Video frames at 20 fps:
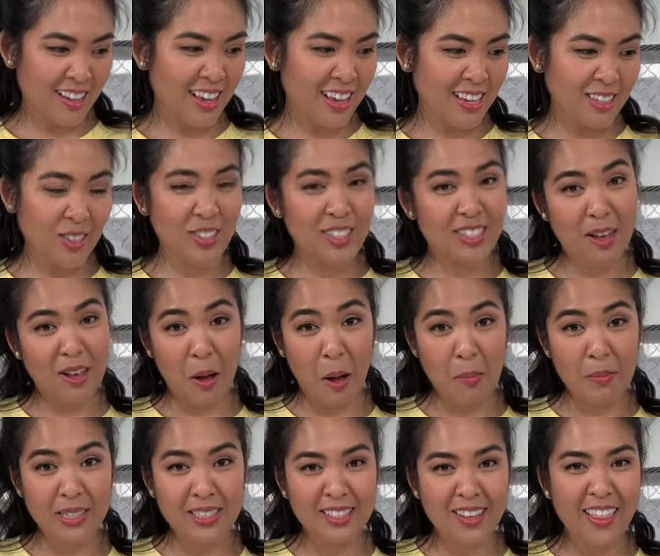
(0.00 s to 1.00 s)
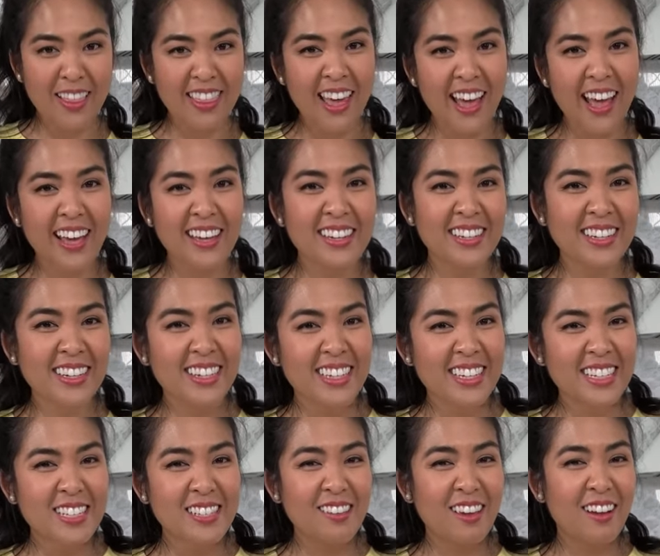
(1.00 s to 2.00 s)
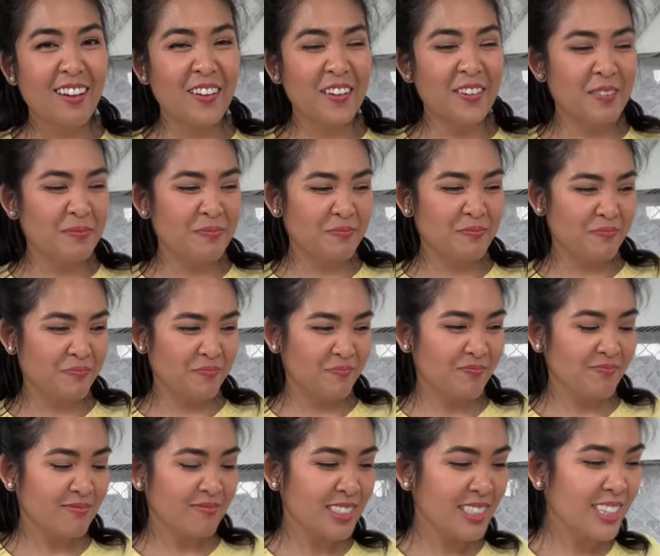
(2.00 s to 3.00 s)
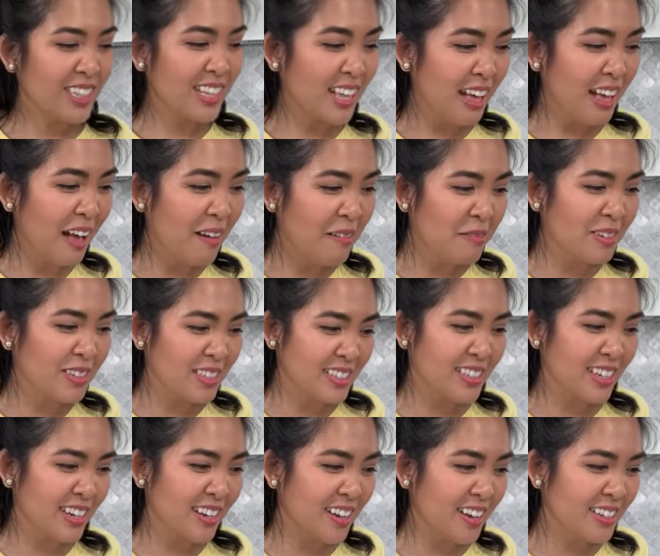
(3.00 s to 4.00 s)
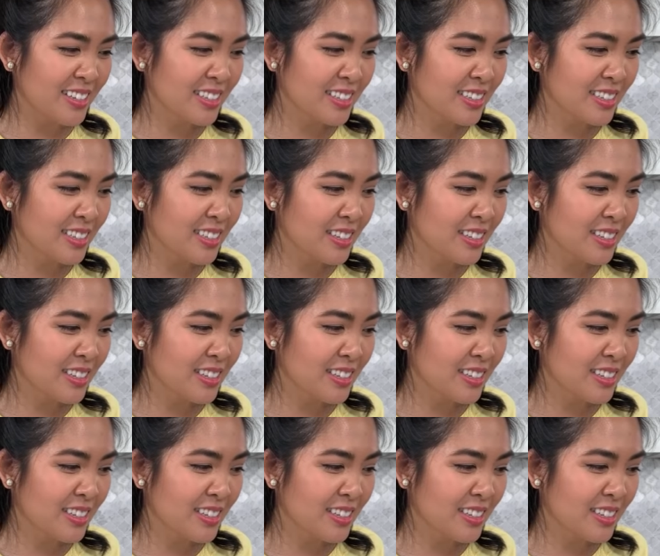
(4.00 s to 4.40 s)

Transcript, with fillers: interesting comments on that. So I will stay on.